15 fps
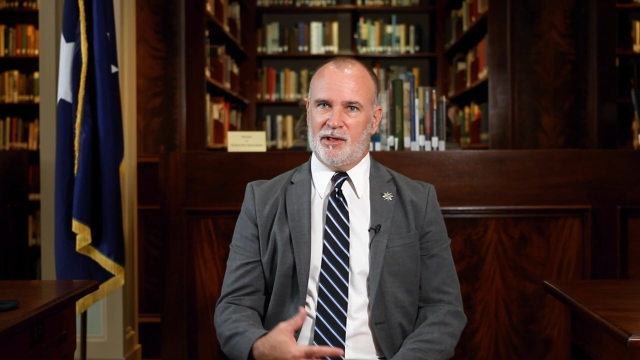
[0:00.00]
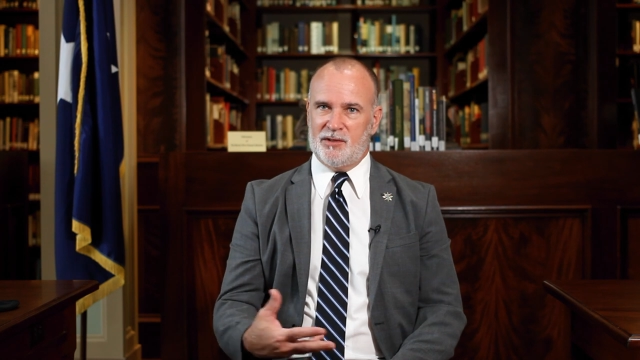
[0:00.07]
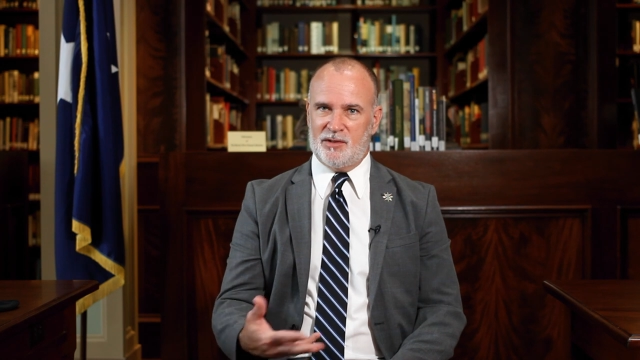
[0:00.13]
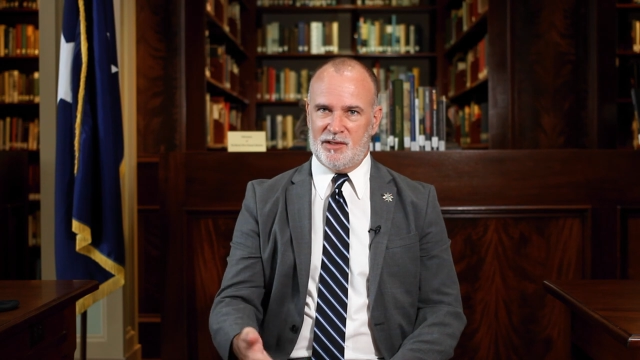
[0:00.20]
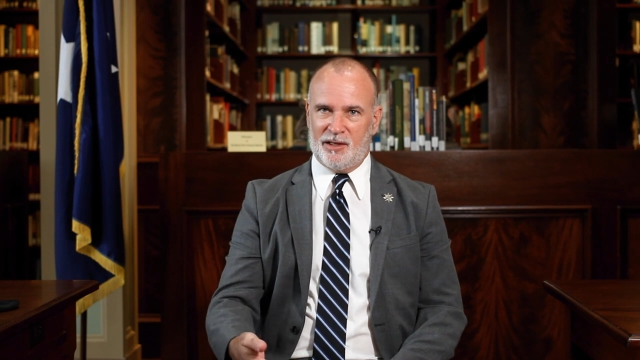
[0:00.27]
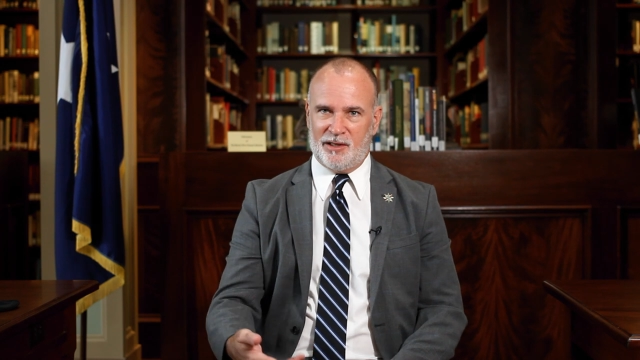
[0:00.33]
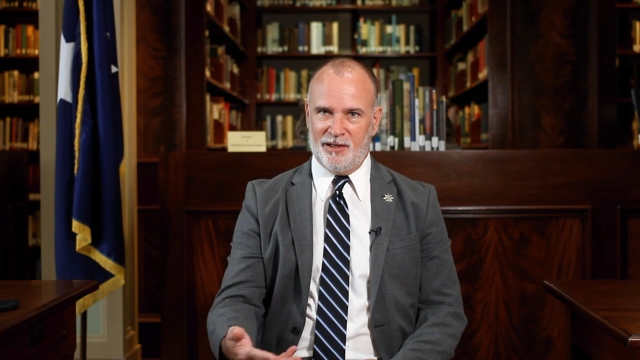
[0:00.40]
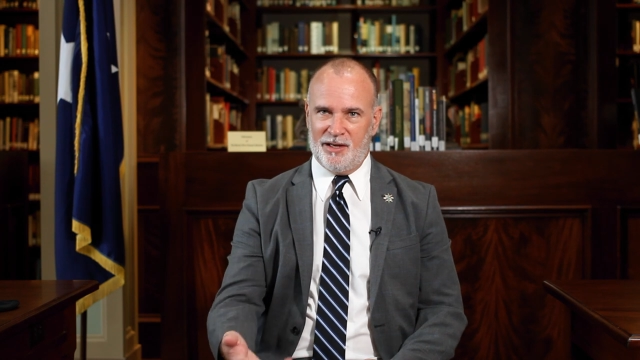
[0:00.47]
at
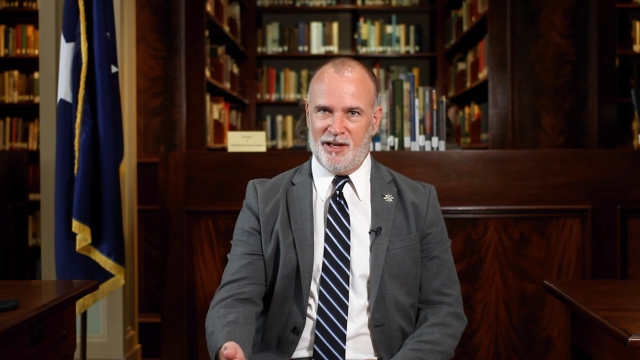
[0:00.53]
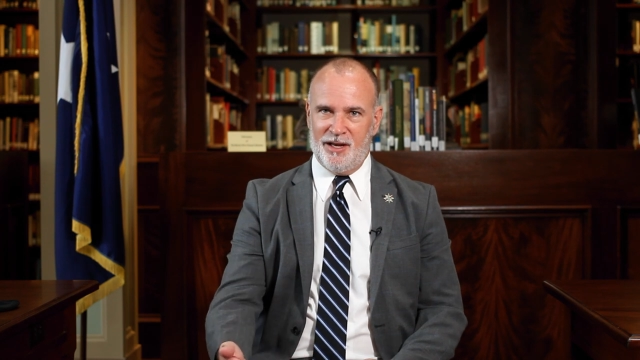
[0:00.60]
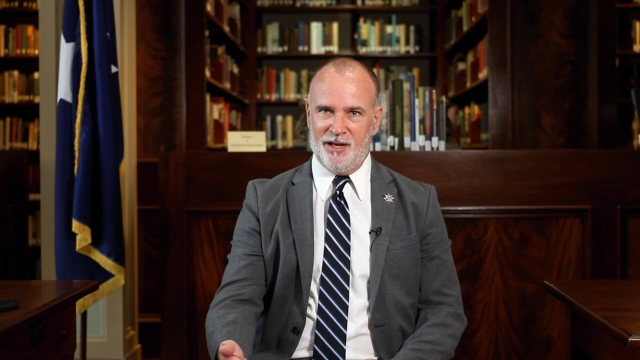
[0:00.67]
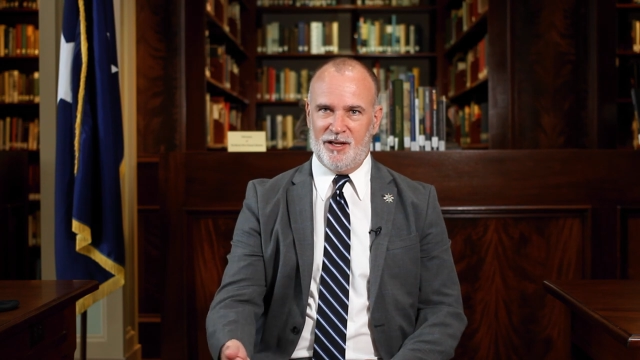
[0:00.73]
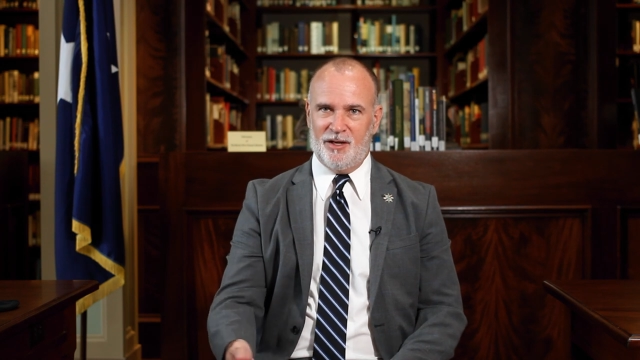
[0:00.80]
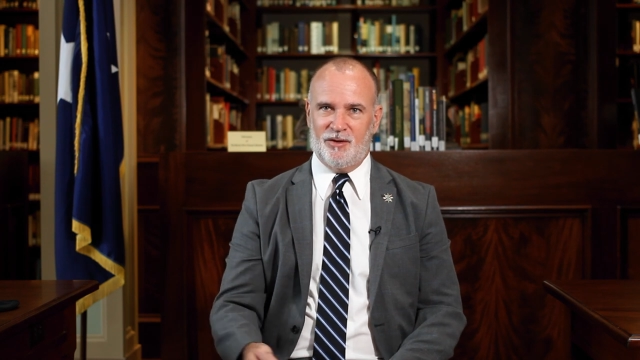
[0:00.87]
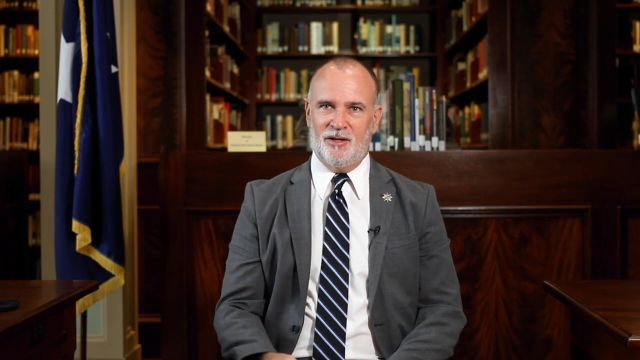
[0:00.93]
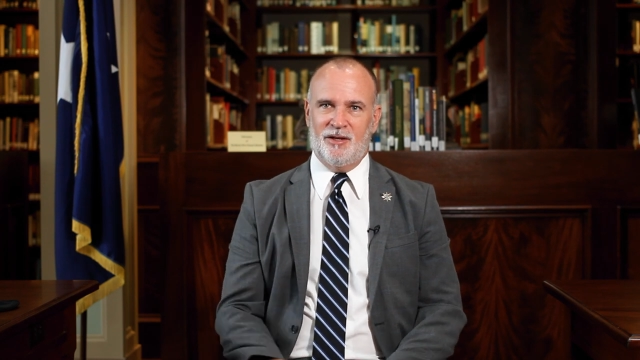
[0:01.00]

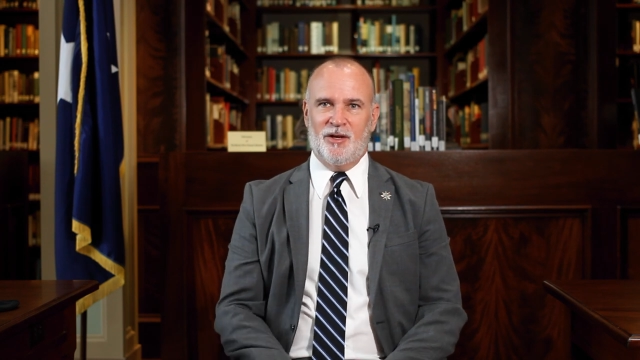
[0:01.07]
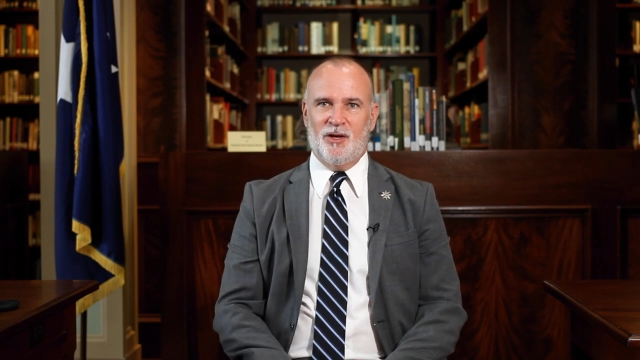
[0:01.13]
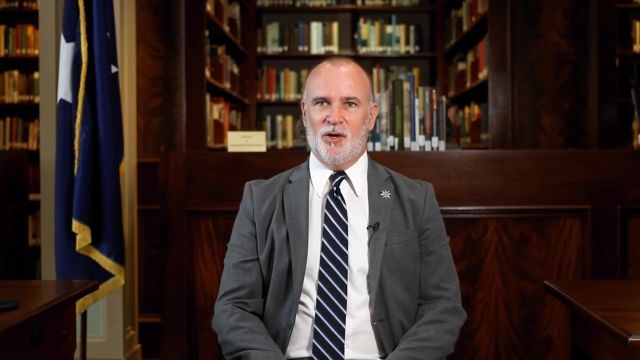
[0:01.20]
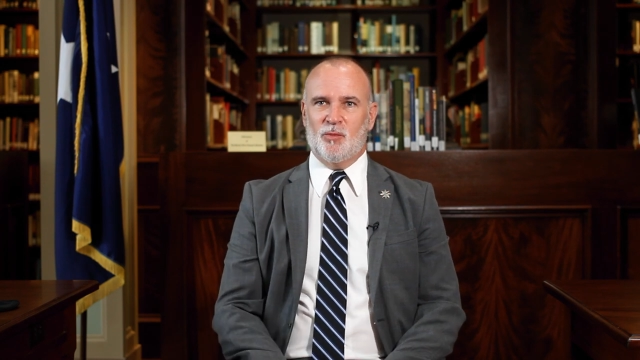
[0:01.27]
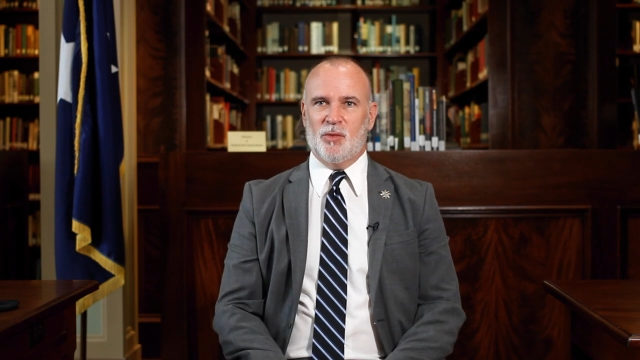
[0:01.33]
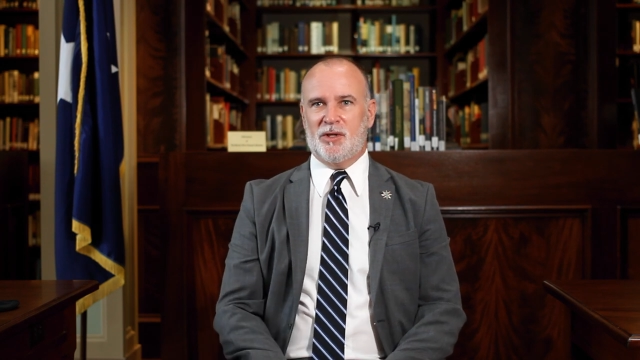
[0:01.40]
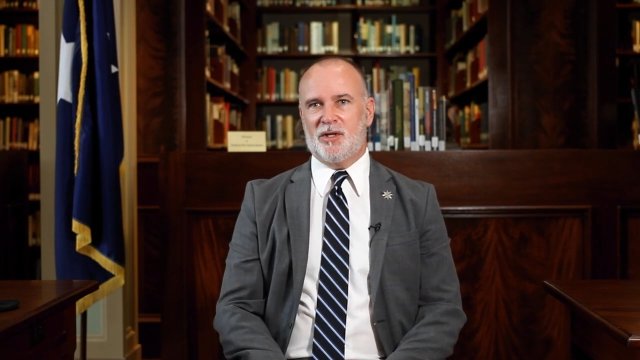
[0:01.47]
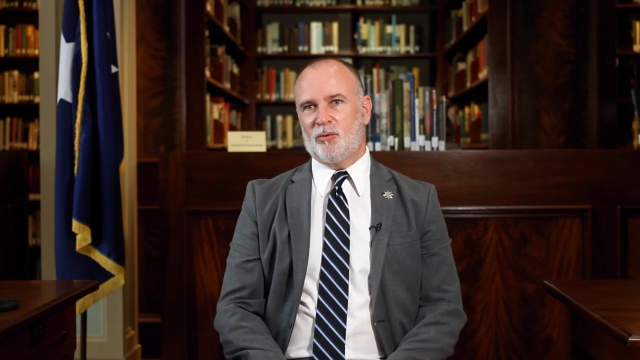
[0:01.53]
secondhand,
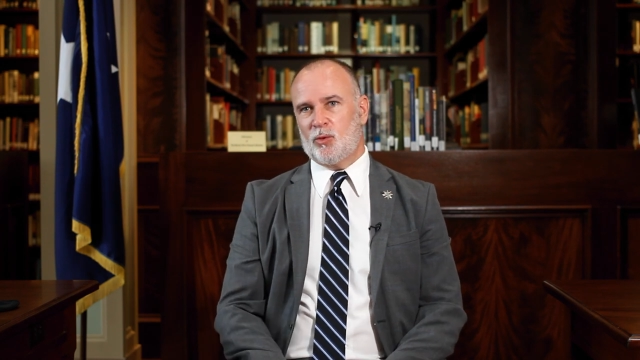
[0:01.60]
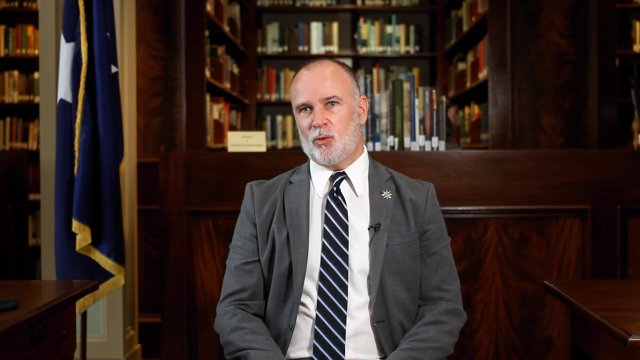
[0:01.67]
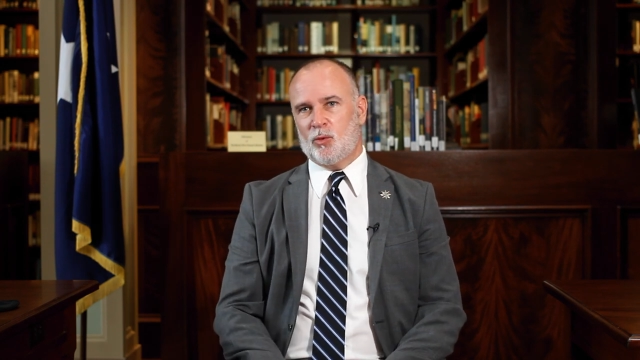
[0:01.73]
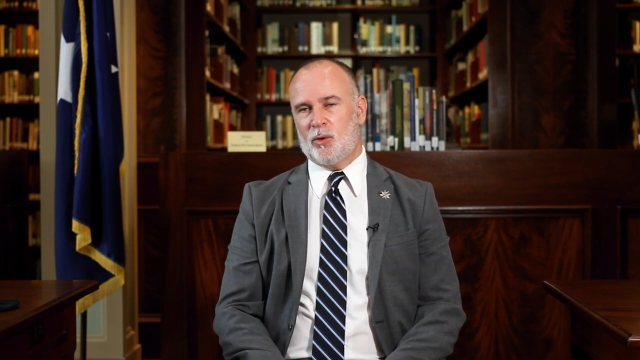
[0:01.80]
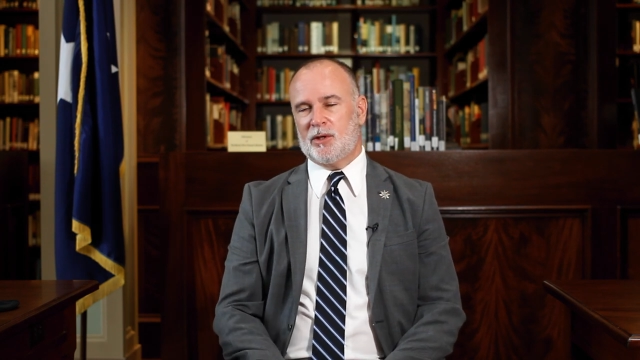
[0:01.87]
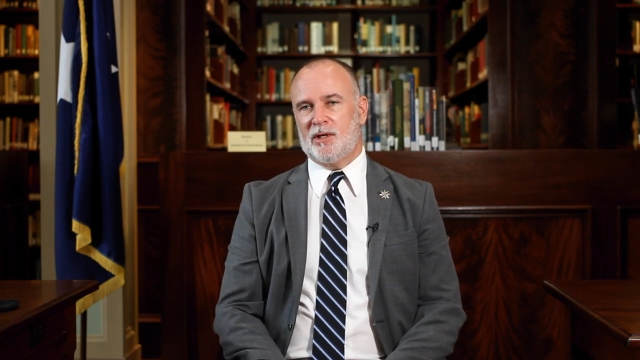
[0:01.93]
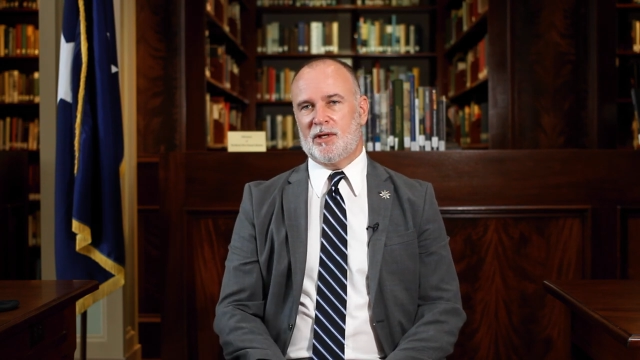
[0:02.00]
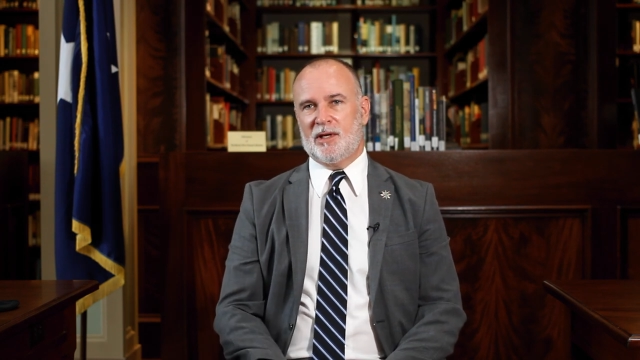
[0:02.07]
but they were
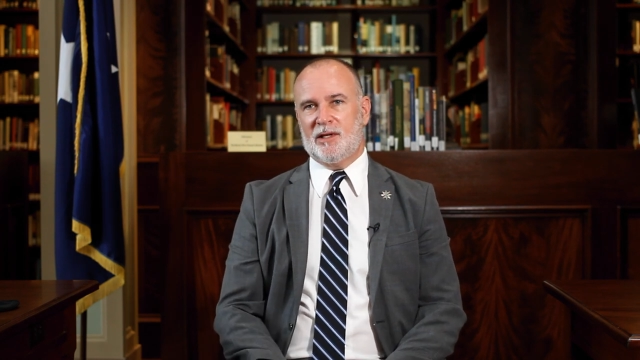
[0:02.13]
working